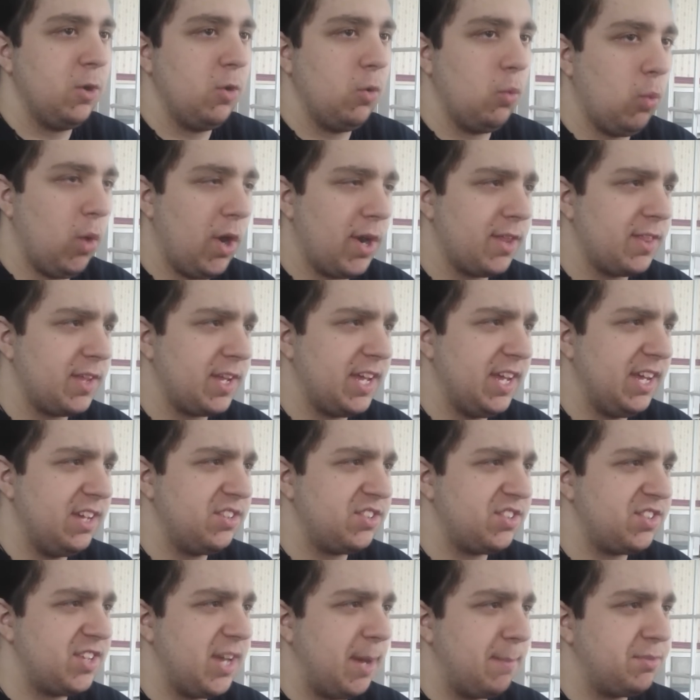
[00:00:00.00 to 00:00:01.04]
One of the
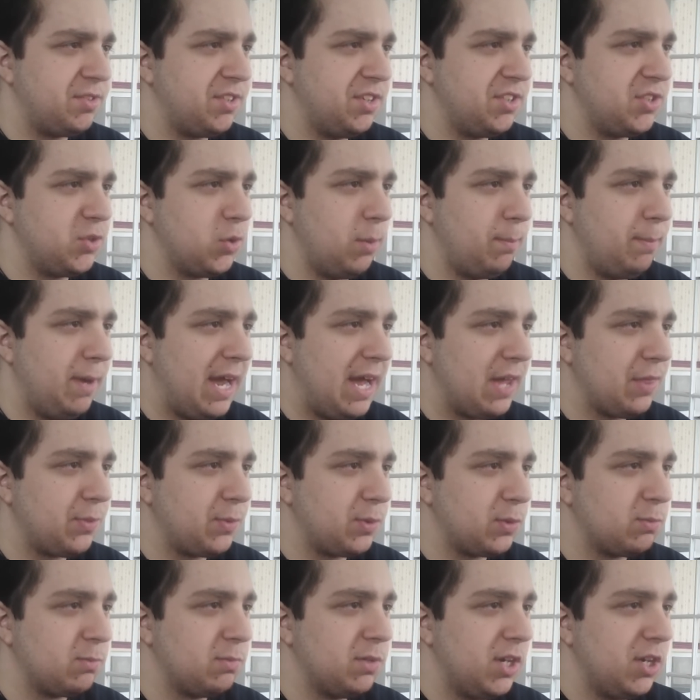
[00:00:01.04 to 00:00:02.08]
kids steps into a
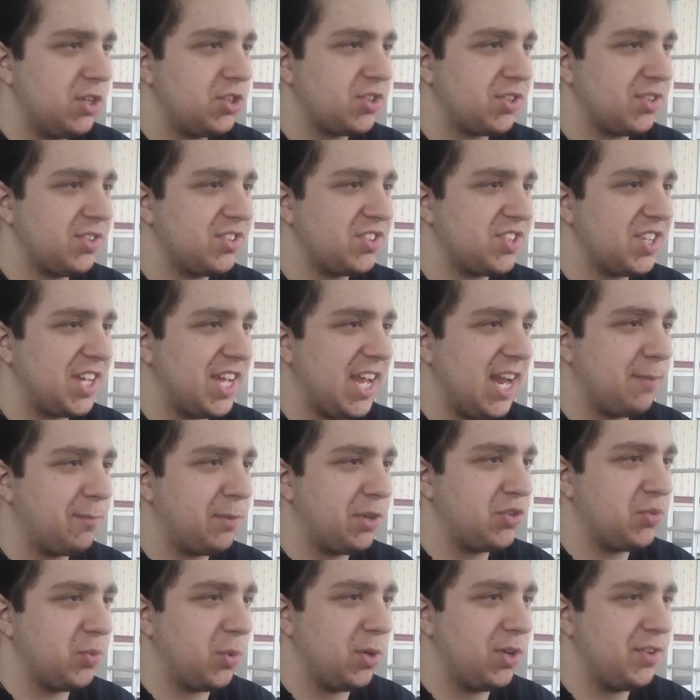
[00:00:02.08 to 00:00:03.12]
bathroom, turns the
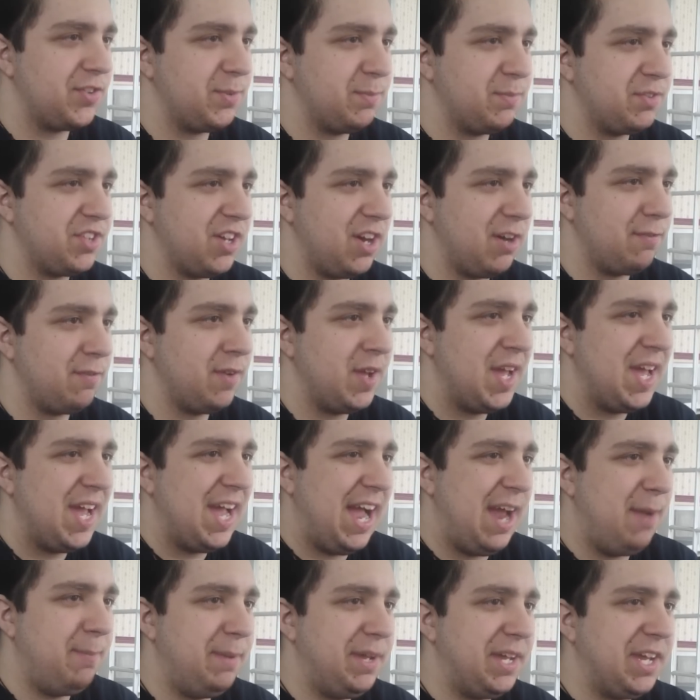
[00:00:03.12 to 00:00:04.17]
camera towards himself,
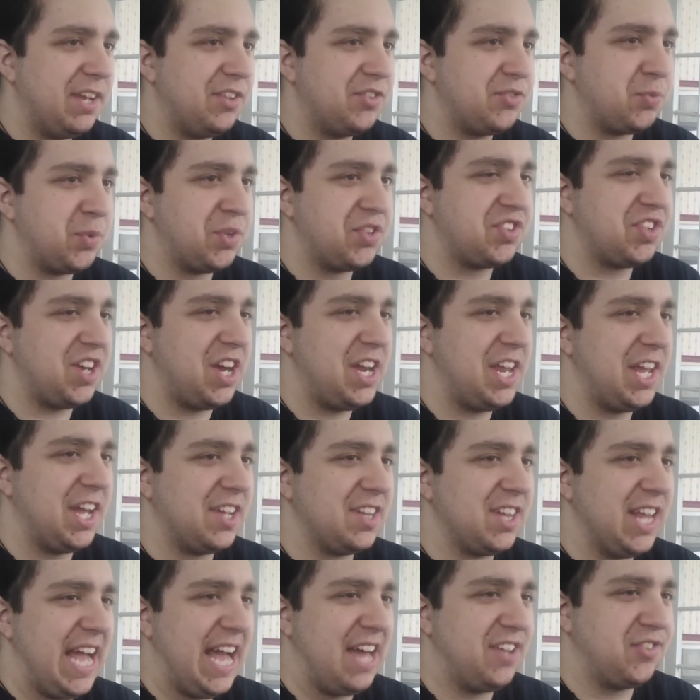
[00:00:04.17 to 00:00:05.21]
and begins reciting
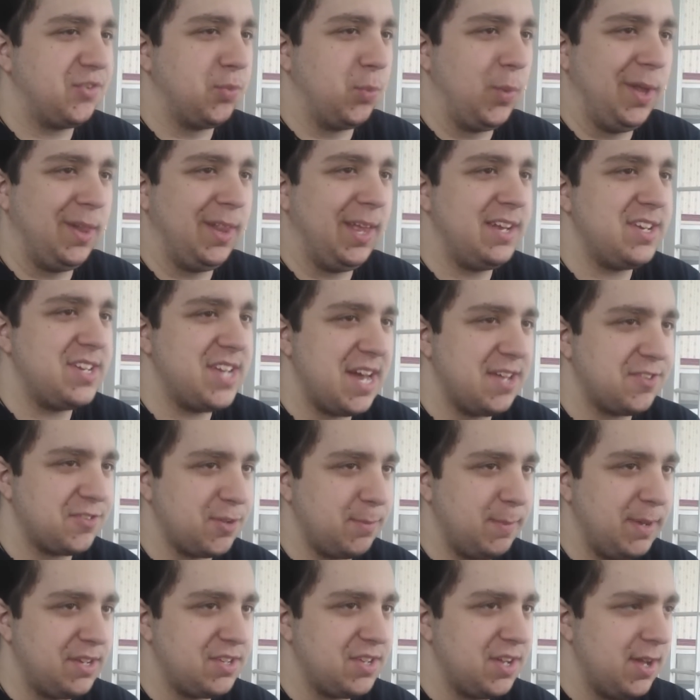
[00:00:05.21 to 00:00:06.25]
a last will and
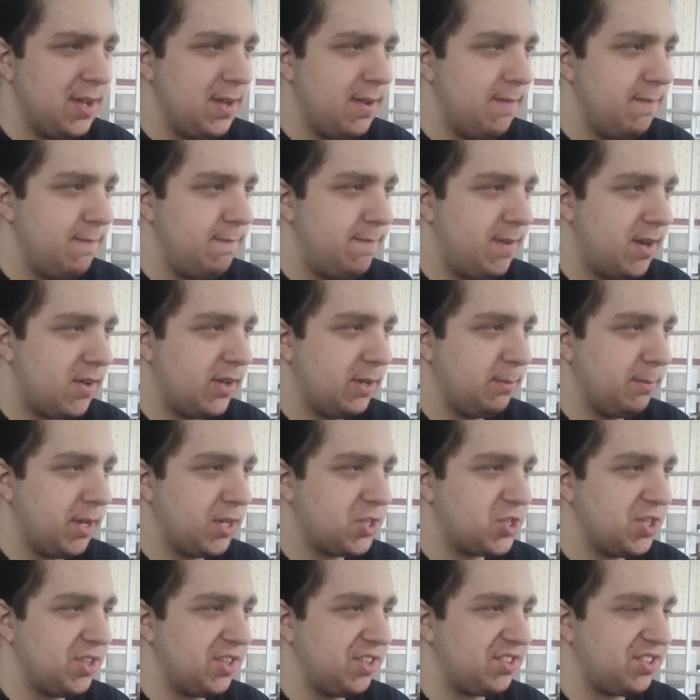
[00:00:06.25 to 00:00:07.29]
testament, very
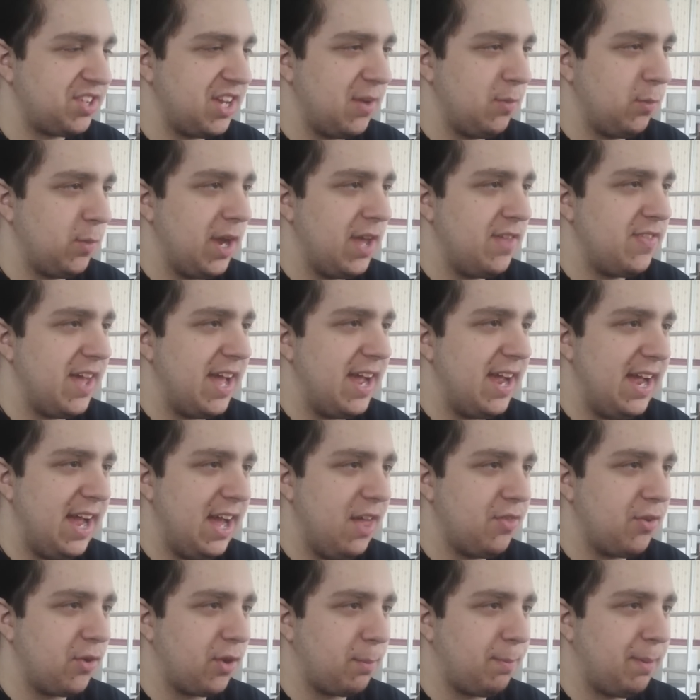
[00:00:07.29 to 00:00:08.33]
much in the same way that
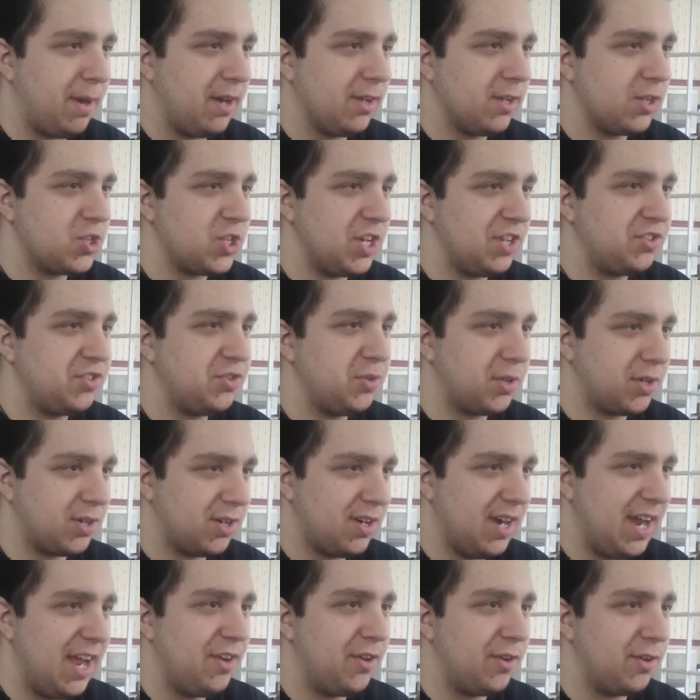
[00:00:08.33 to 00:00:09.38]
Heather apologized to
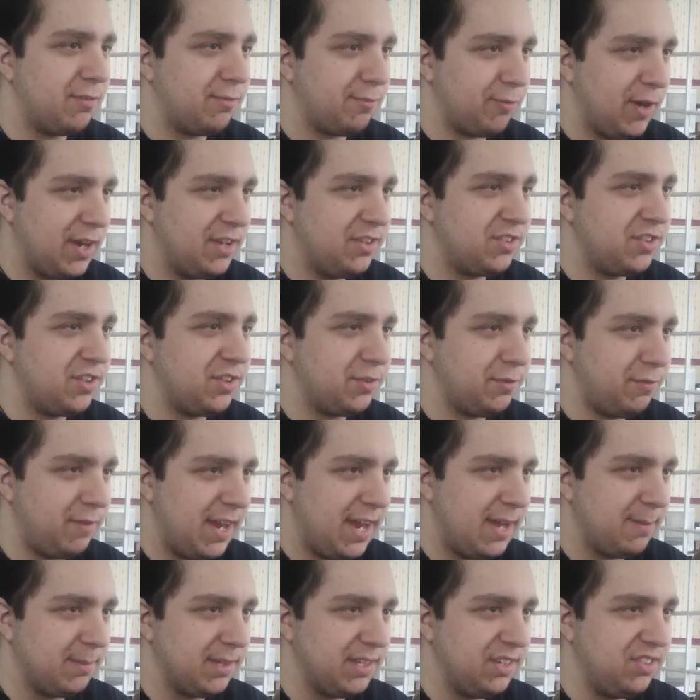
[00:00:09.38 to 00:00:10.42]
her and her friends as
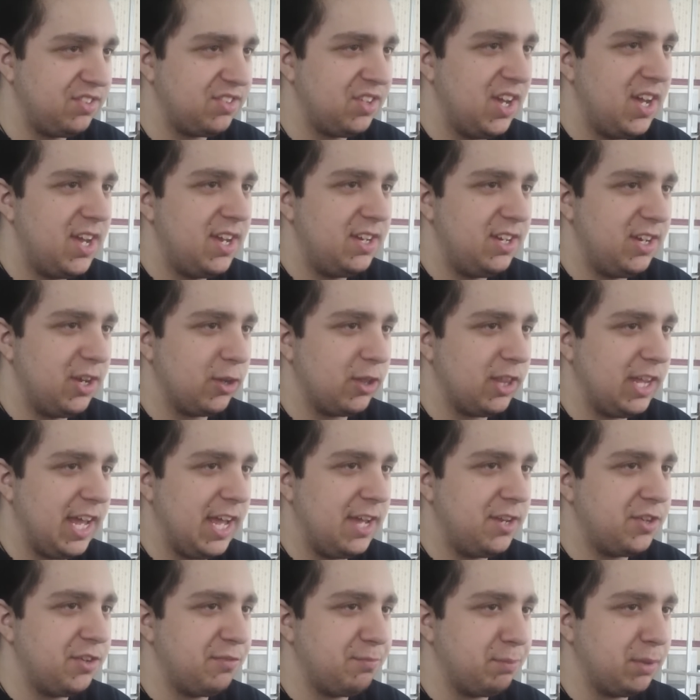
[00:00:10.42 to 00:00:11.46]
families near the
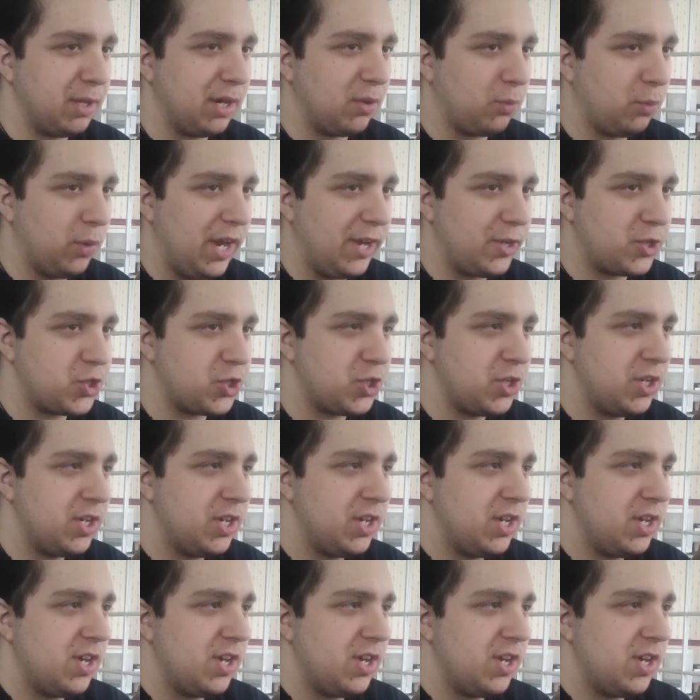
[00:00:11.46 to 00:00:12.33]
end of Blair Witch.